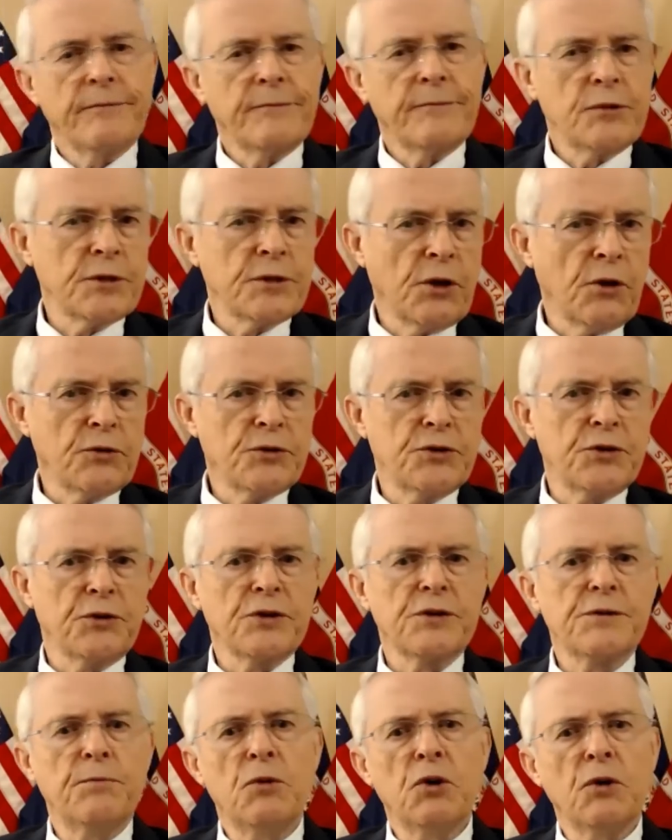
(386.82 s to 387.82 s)

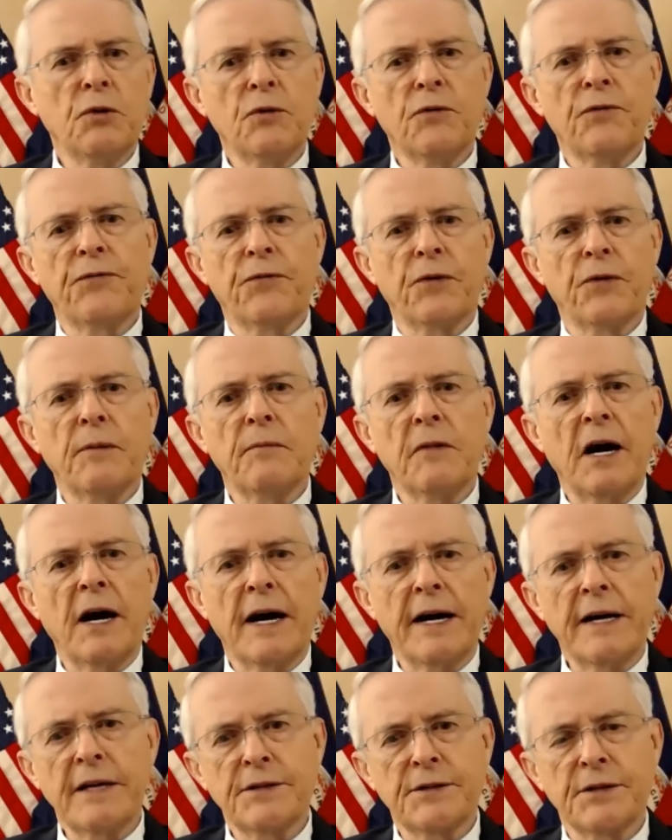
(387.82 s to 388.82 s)
Soldiers move from
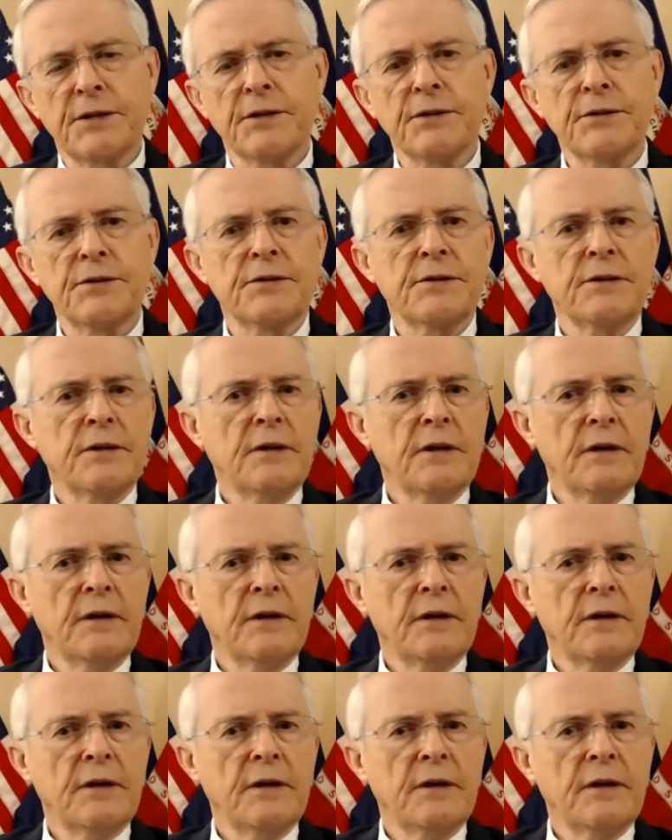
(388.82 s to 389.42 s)
ISIS